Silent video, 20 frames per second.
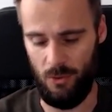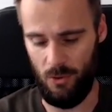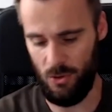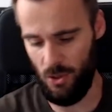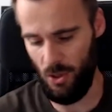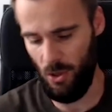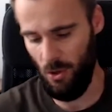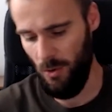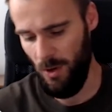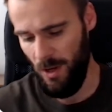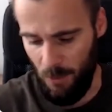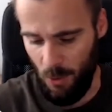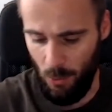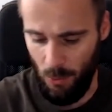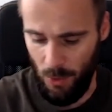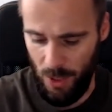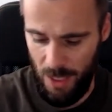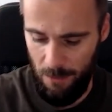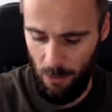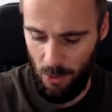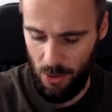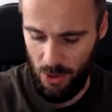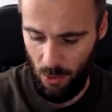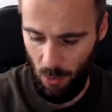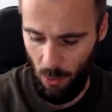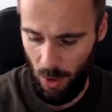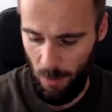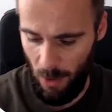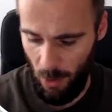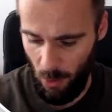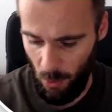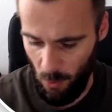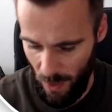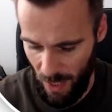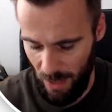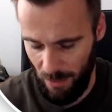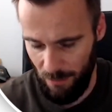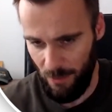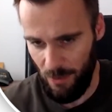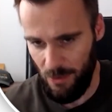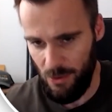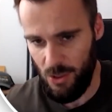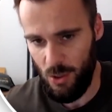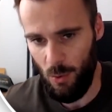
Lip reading: So cold emails are all about relevance.